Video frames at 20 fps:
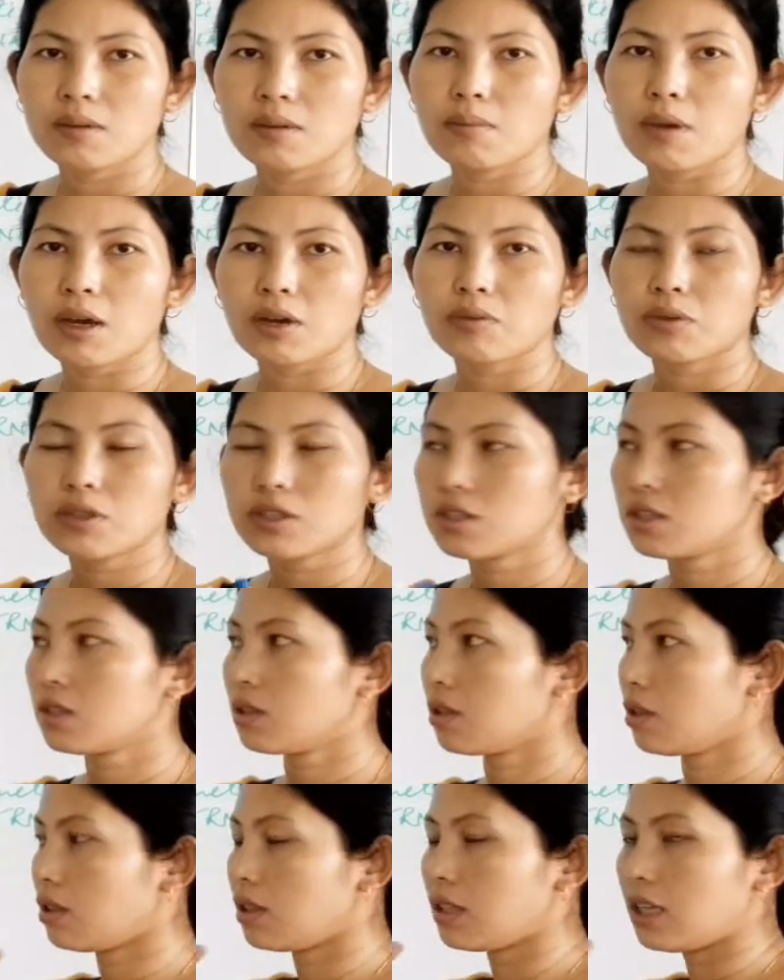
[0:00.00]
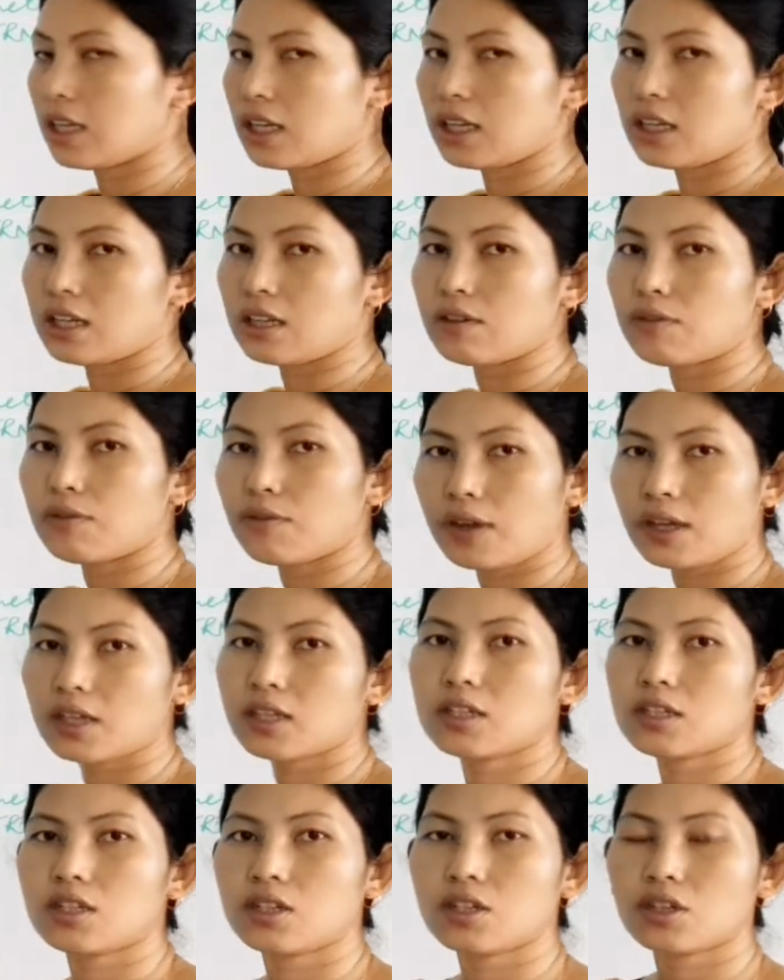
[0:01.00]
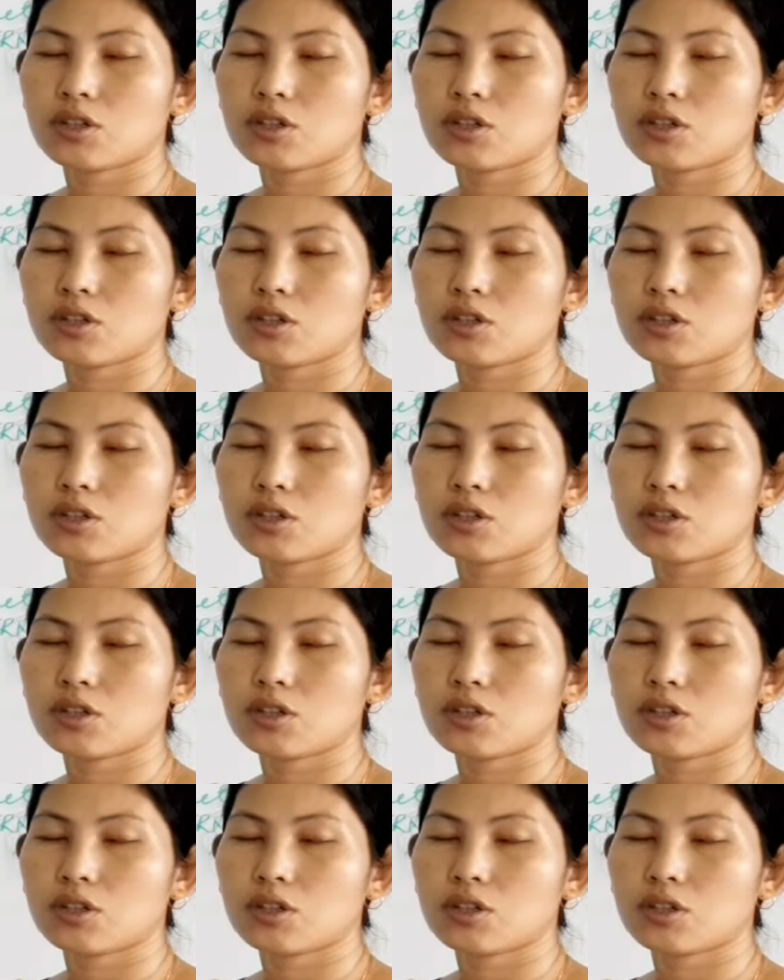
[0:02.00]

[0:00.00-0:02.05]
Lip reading: by which they infect